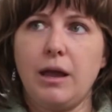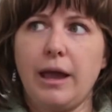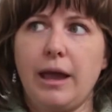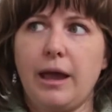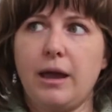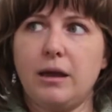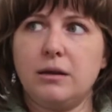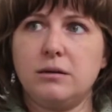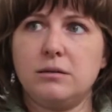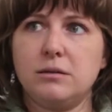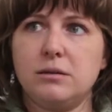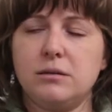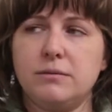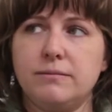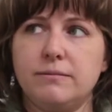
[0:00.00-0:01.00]

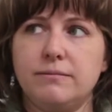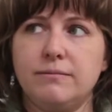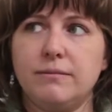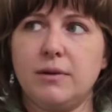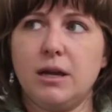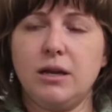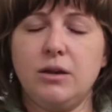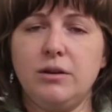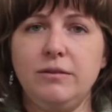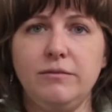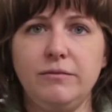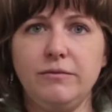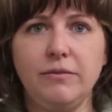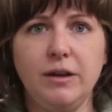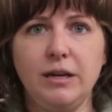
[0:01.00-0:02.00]
and I
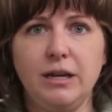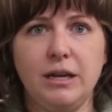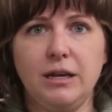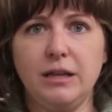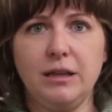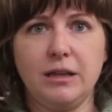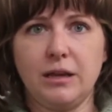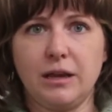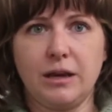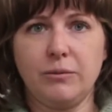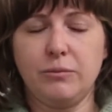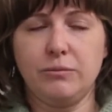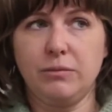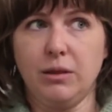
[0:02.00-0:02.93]
couldn't find anything I